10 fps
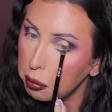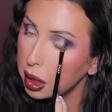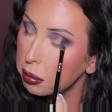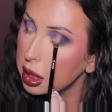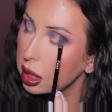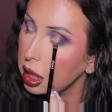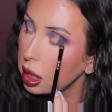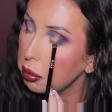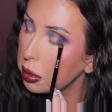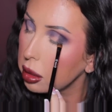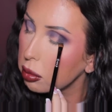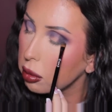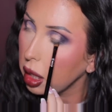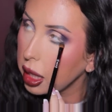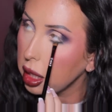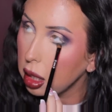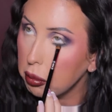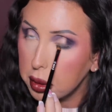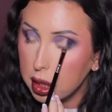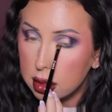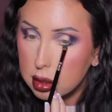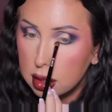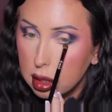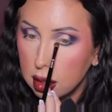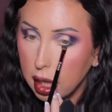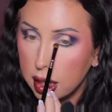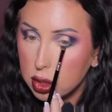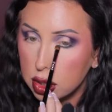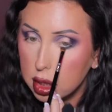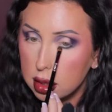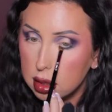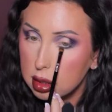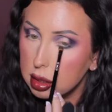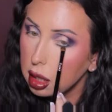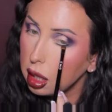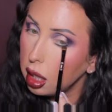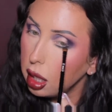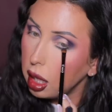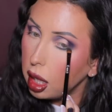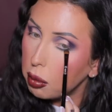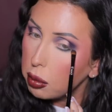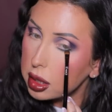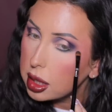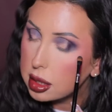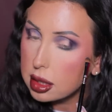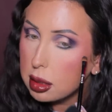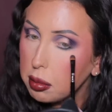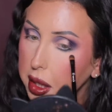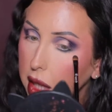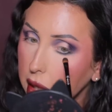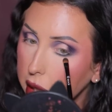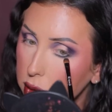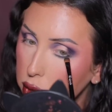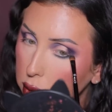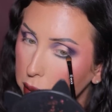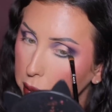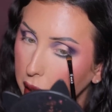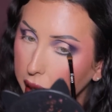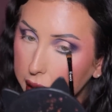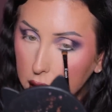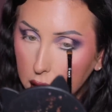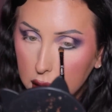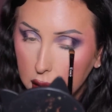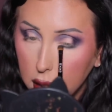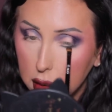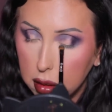but I'm going to keep it right up against the lashes. I want this to be dramatic